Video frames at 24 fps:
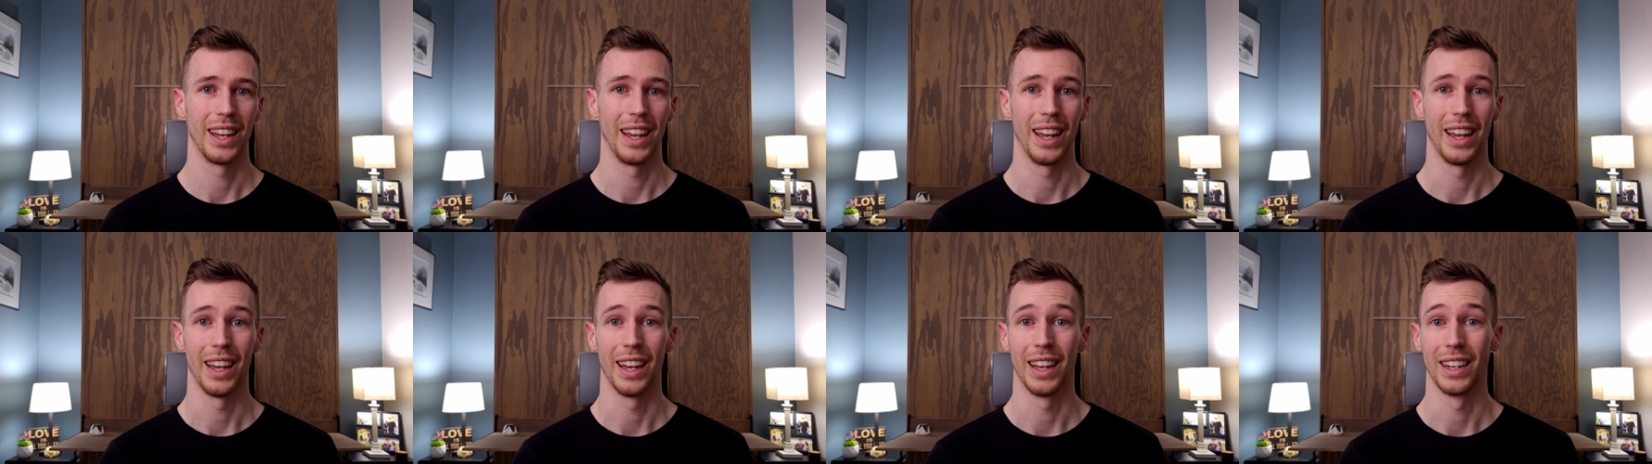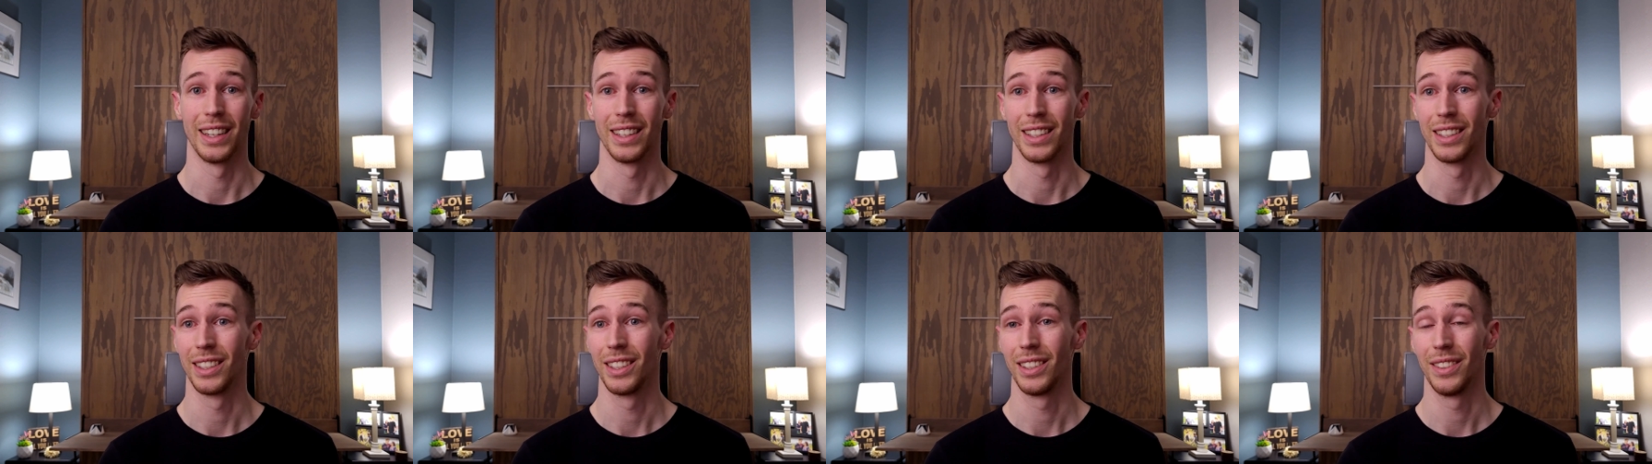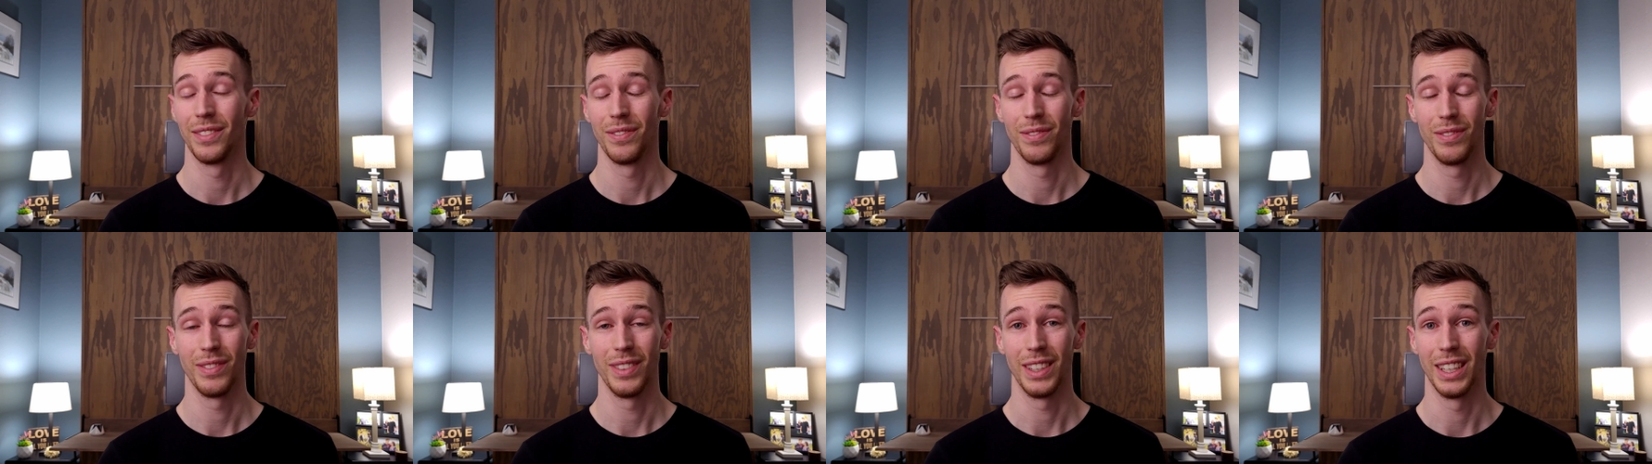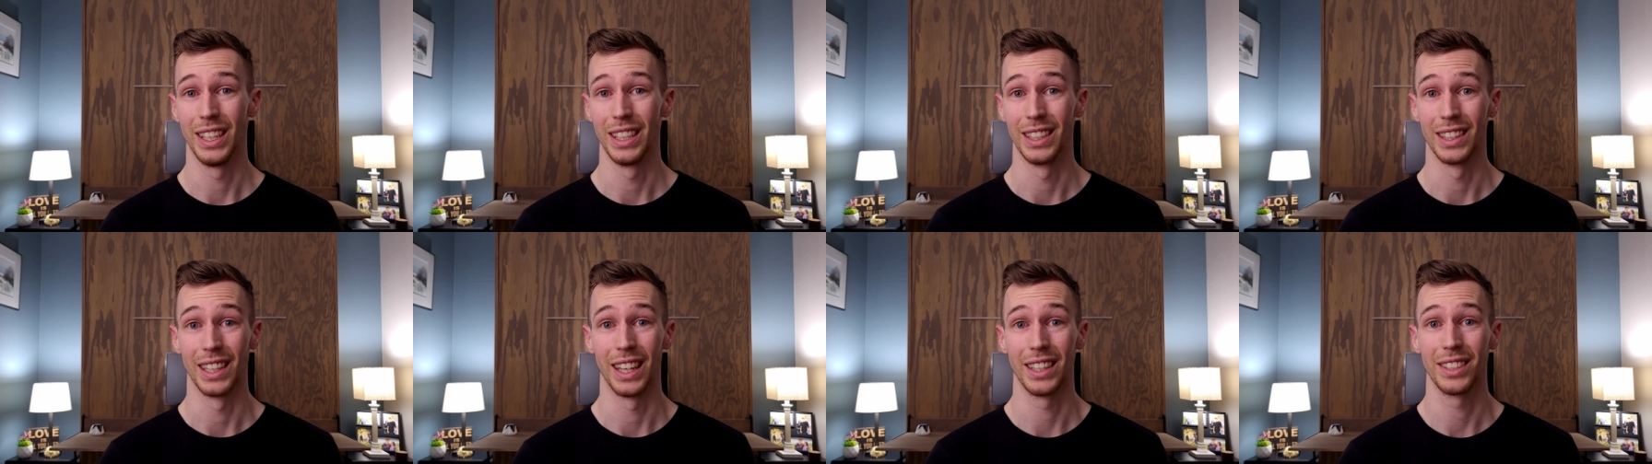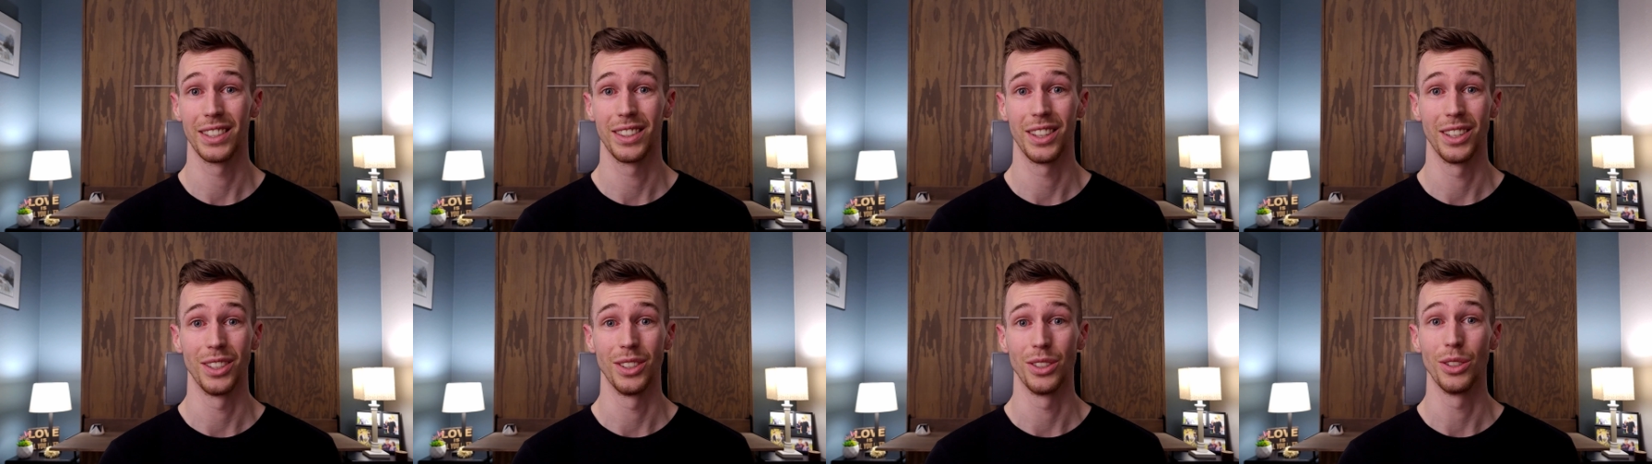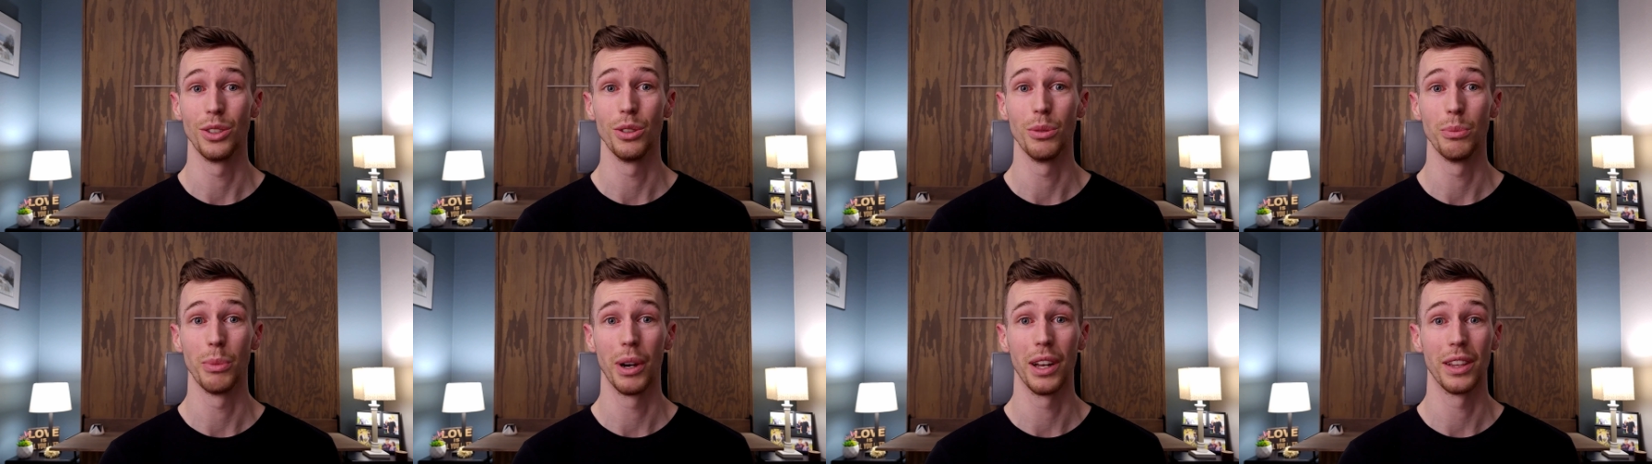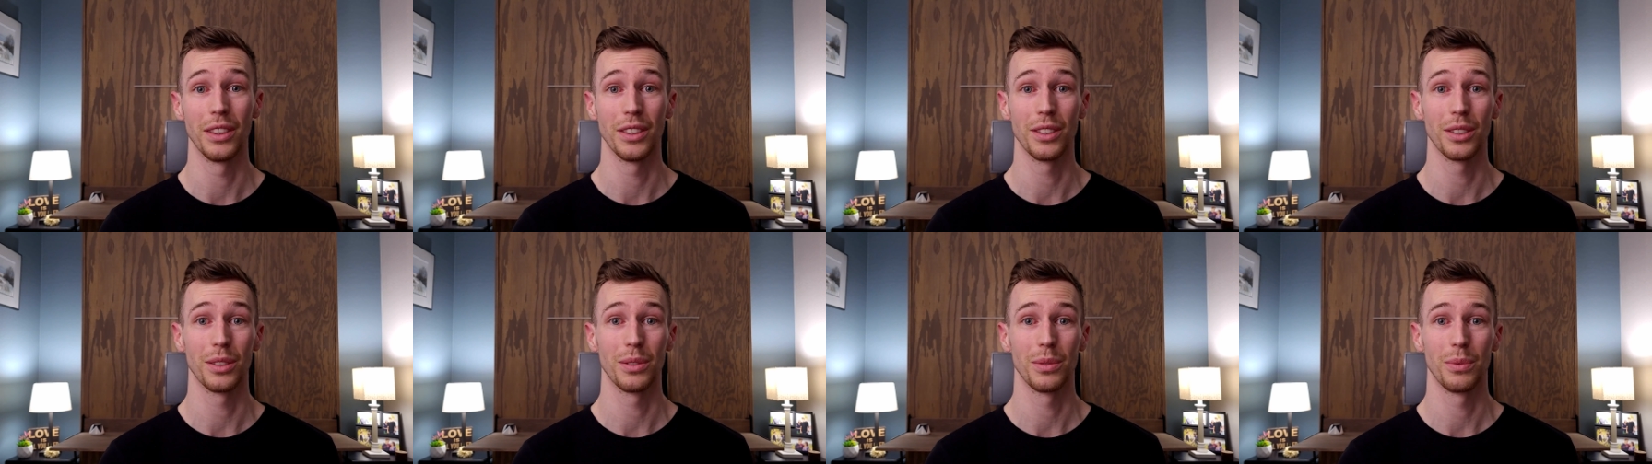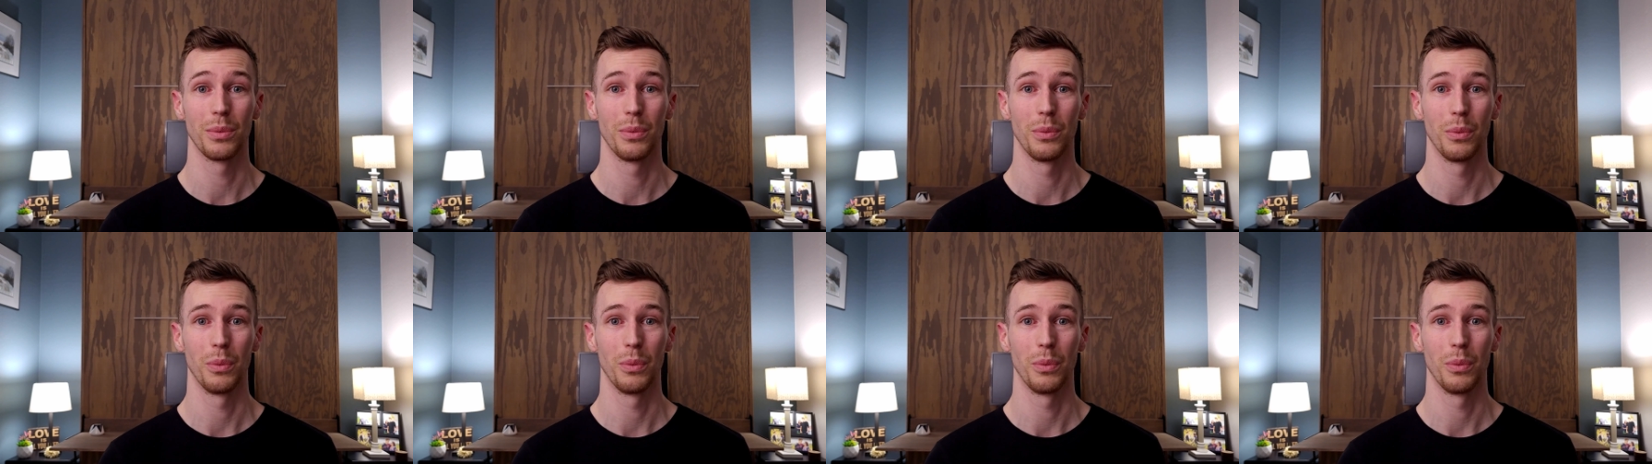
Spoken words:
And in less than 2 months,